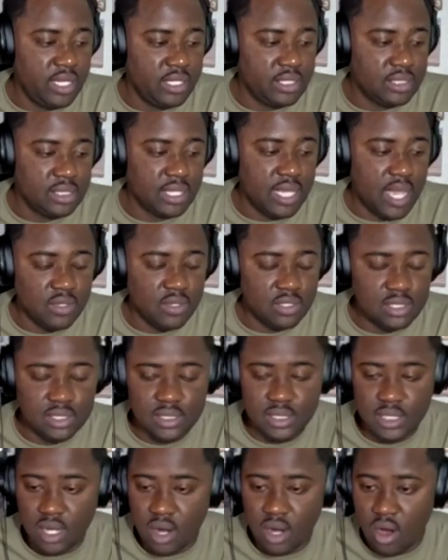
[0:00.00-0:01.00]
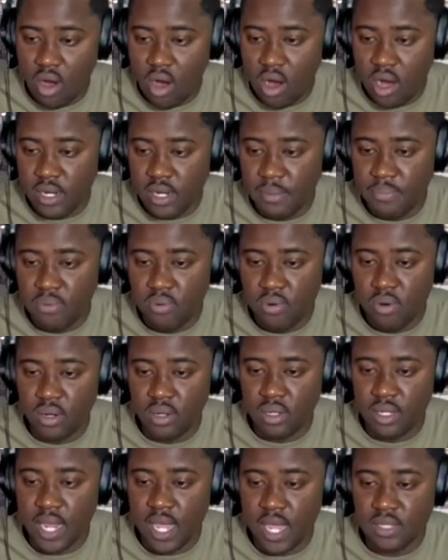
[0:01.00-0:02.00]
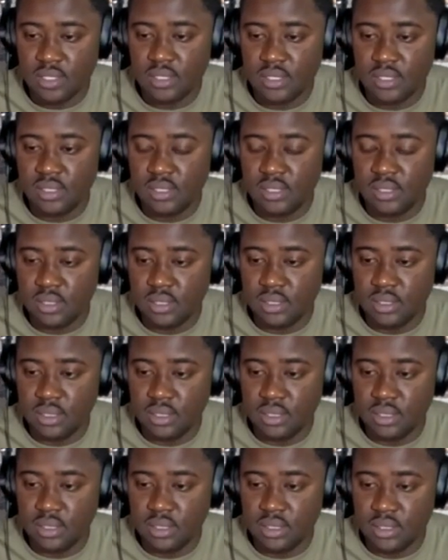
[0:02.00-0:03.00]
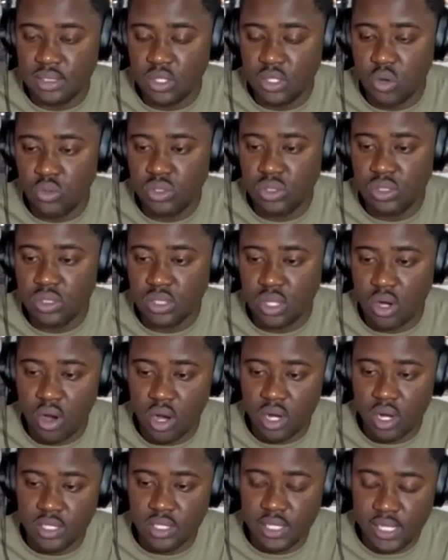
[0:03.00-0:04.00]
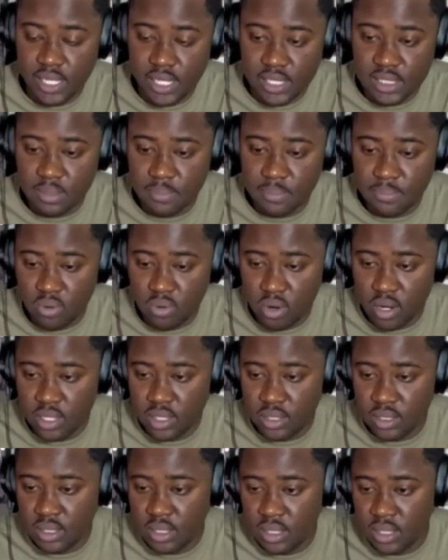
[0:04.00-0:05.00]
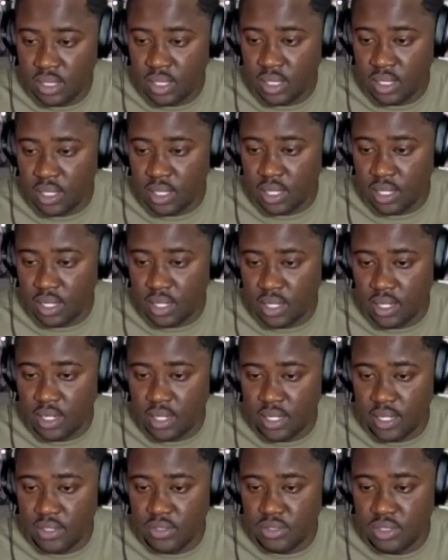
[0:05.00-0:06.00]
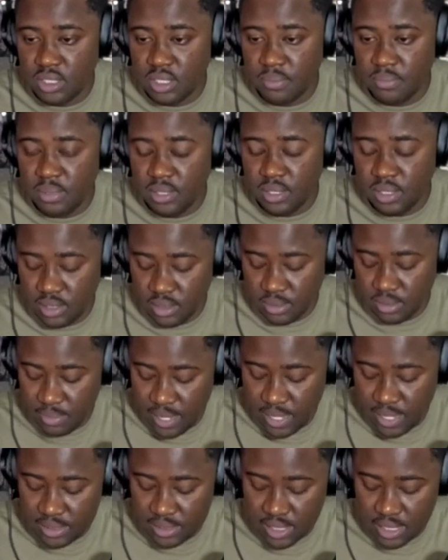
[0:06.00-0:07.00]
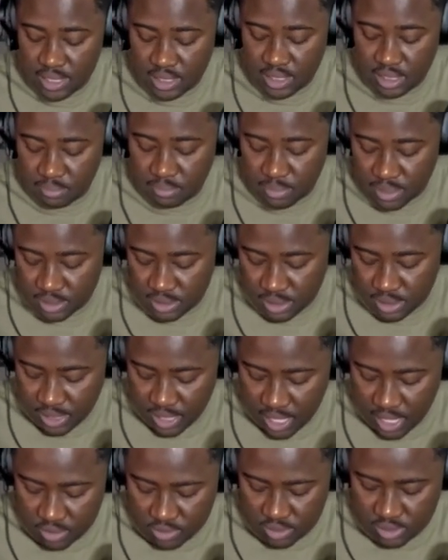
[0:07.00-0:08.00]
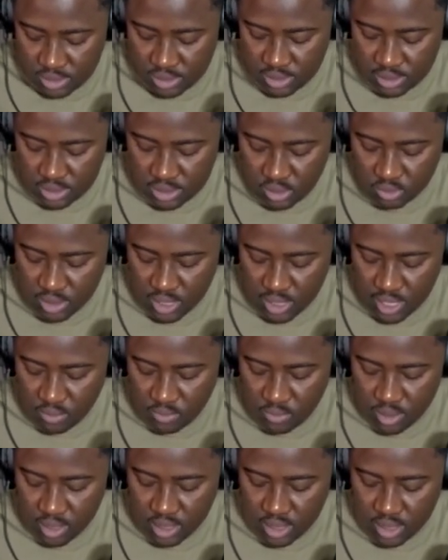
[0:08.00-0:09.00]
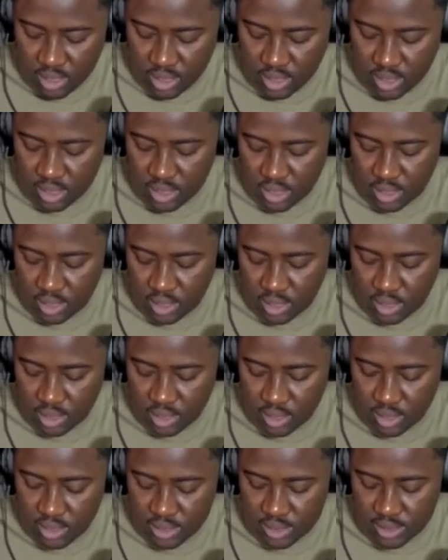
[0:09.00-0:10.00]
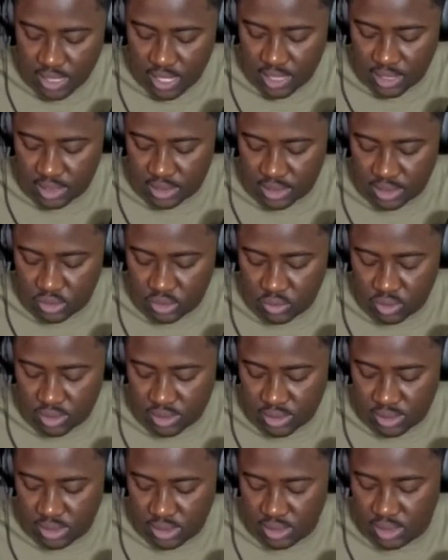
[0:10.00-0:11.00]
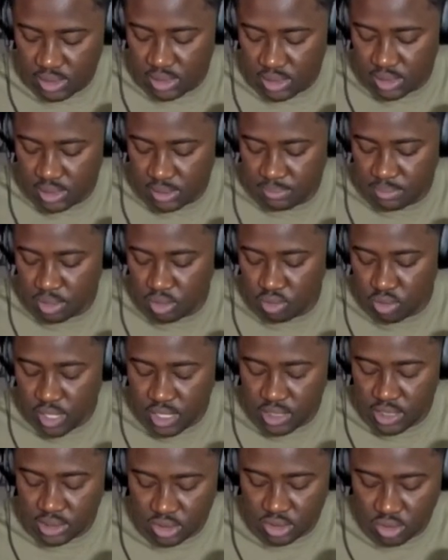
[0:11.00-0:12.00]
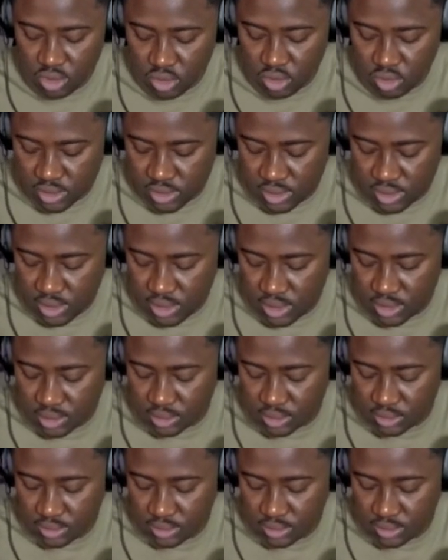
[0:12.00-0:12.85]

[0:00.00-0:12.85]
counseling are important. Counseling soldiers is important, and you should be maintaining the monthly counseling, so that way it's like you can see the progression or you can see the